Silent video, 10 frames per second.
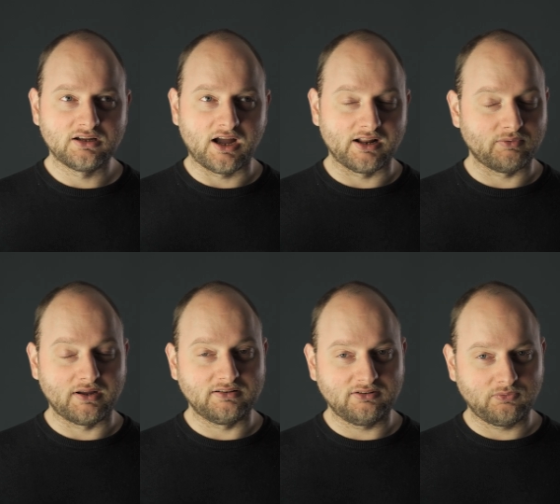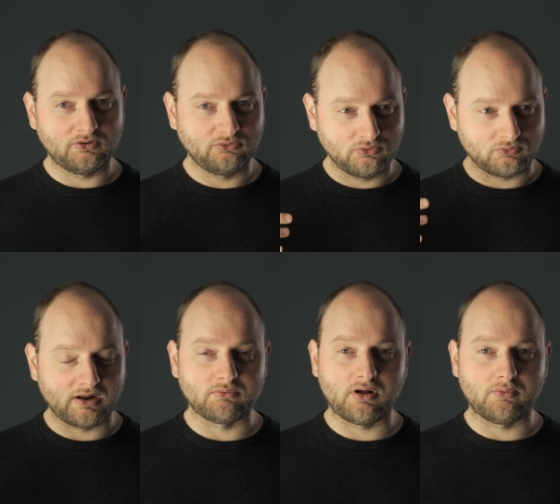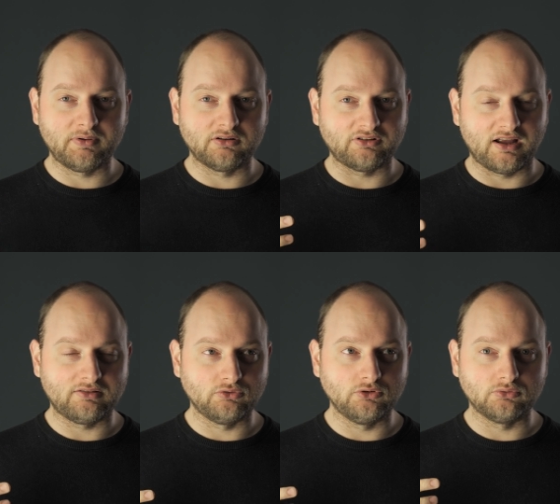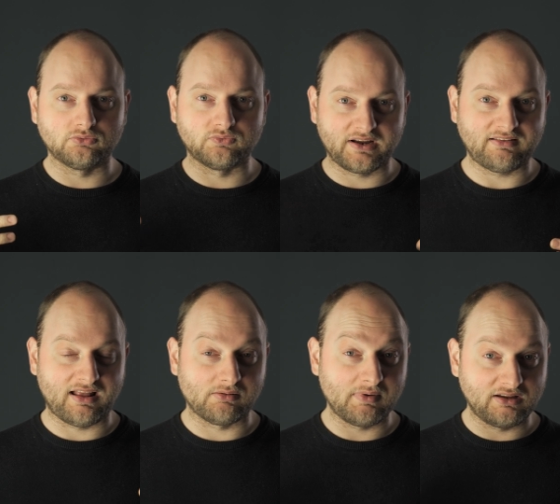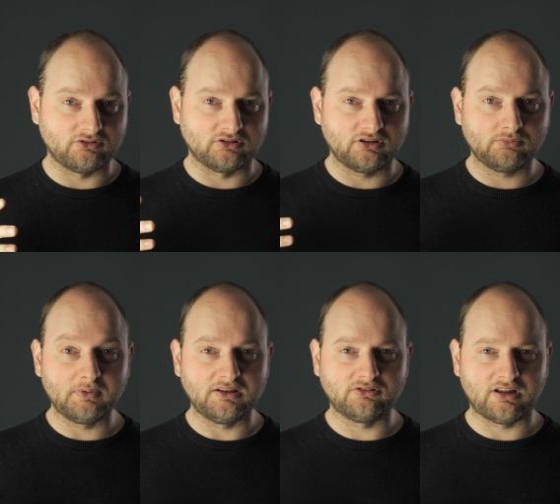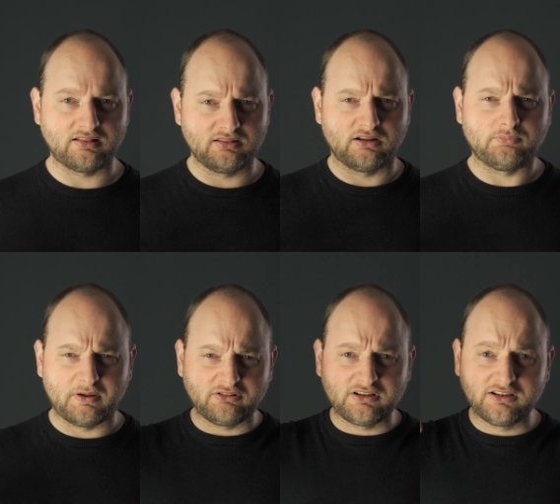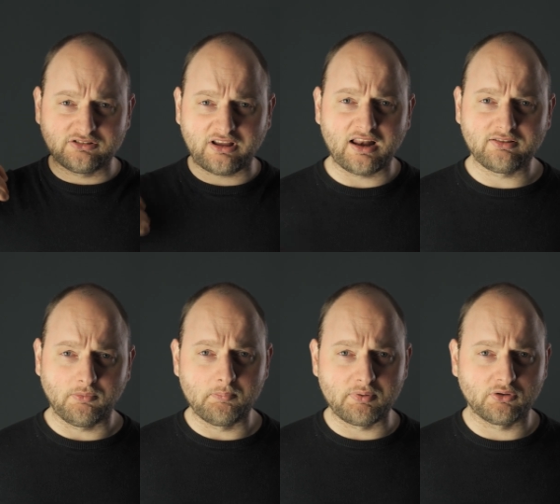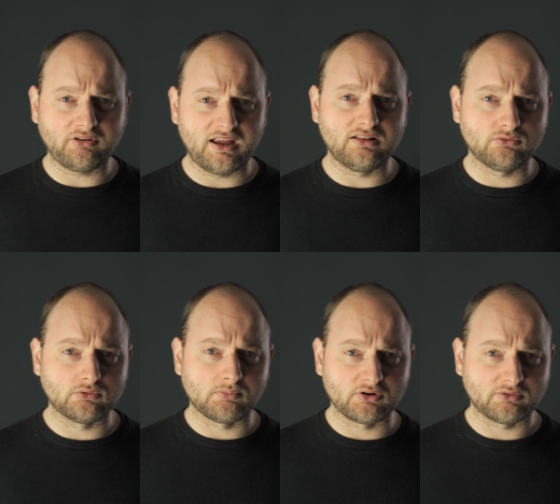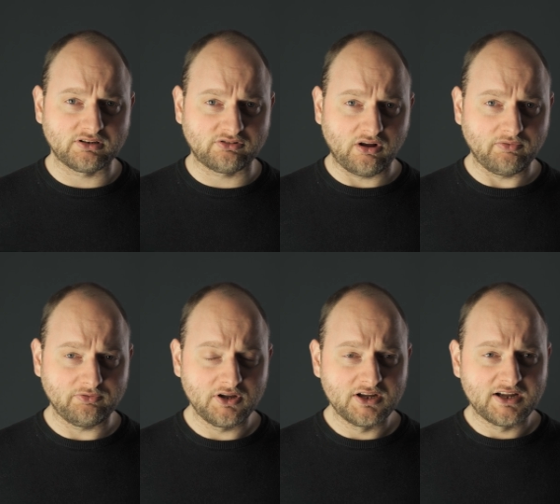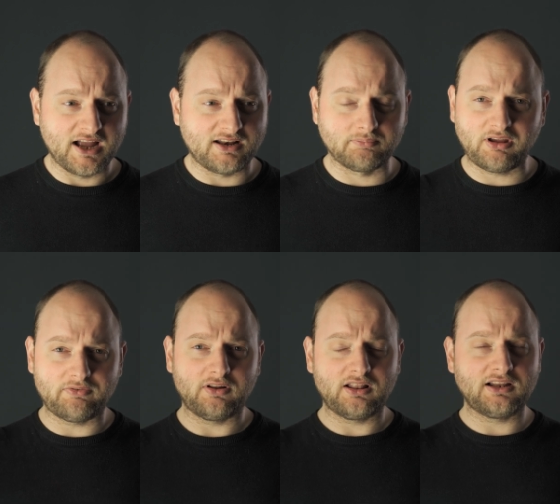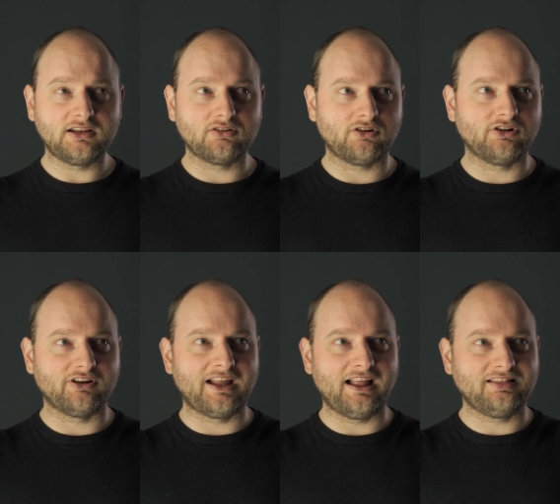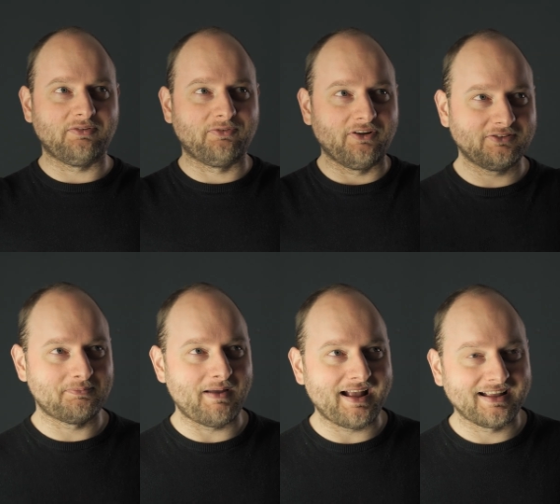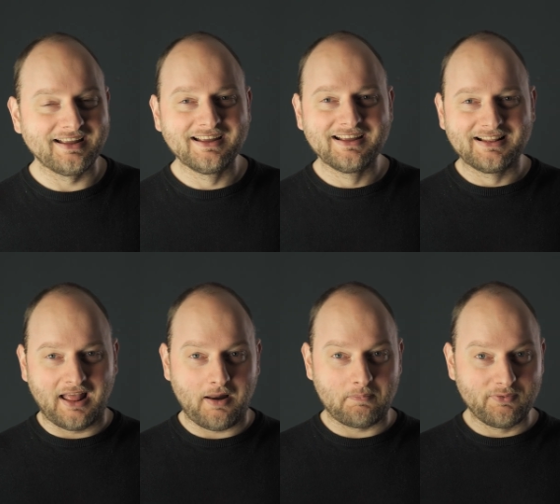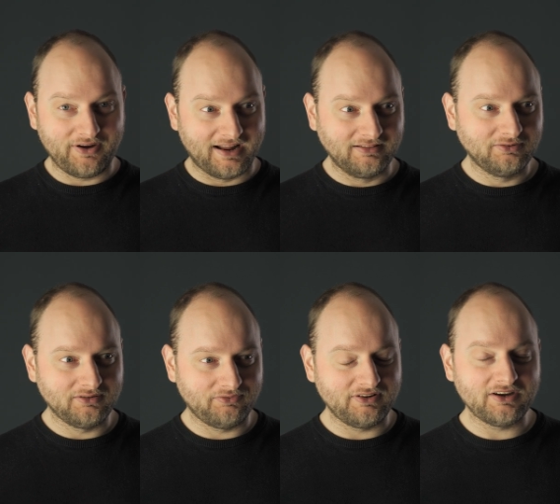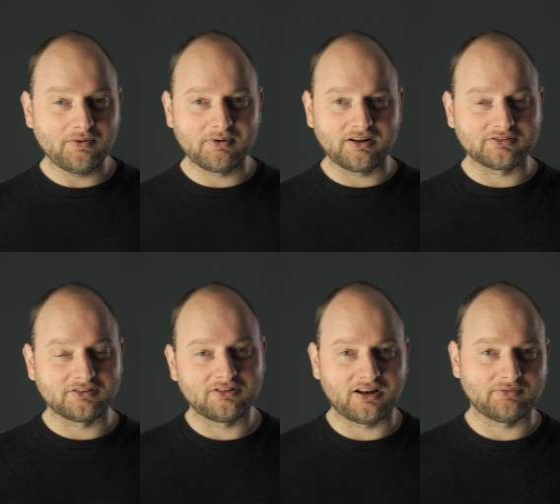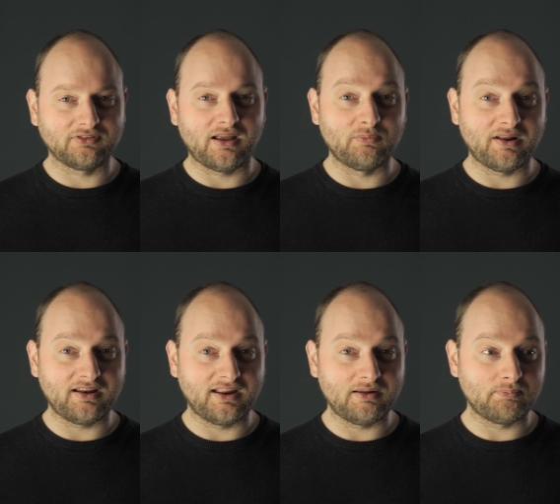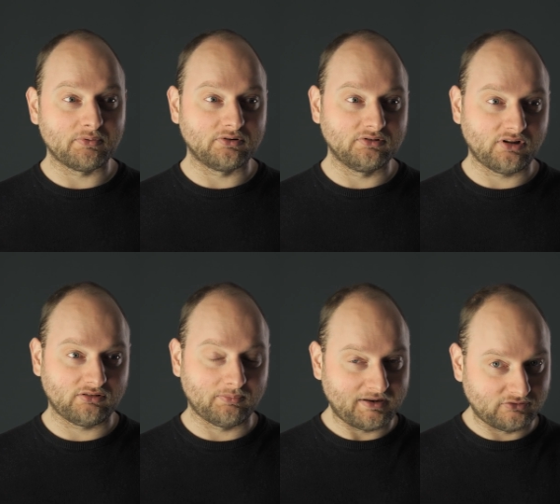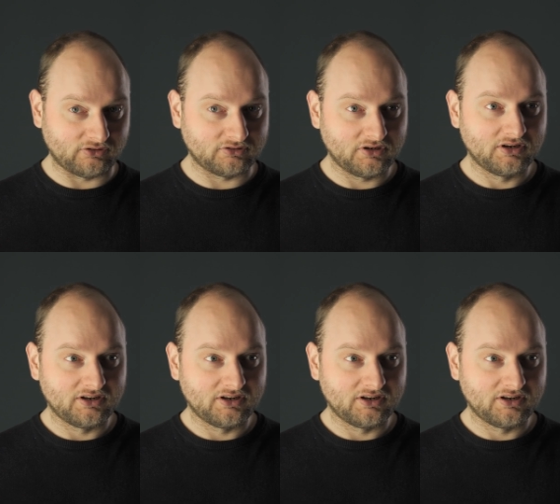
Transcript: Either way, this one took quite a while because I had to use rigged animation. This means that there's basically a skeleton built into the model itself, and I'm definitely not gonna get the funds back that I put into the video because a lot of time went in it, but not to mention